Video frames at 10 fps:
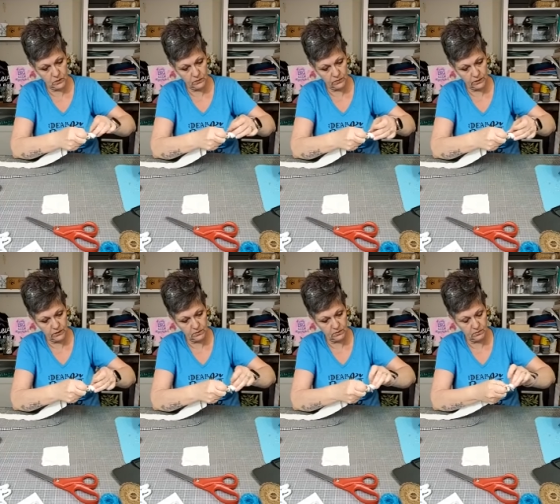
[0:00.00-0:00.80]
If I
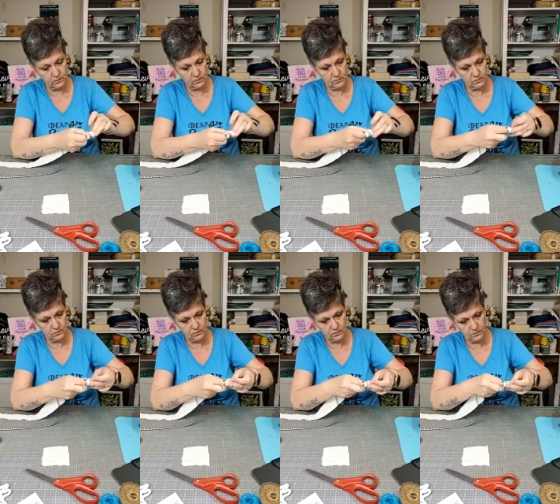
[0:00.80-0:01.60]
can
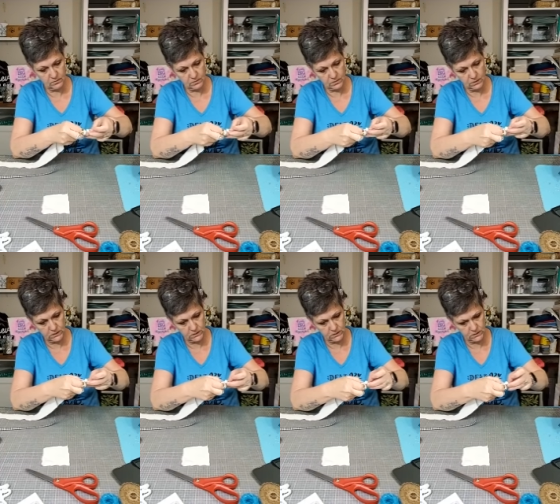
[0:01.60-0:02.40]

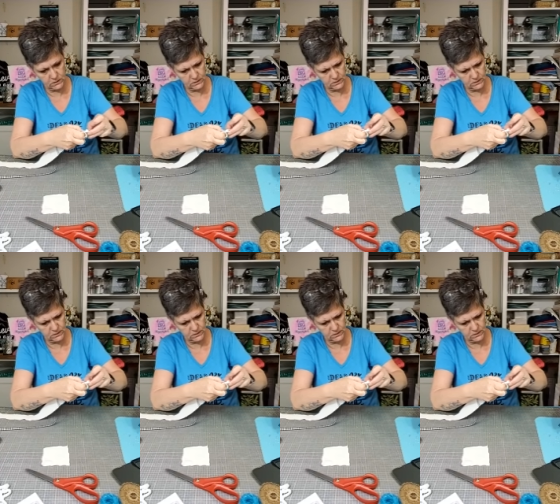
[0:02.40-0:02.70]
get it.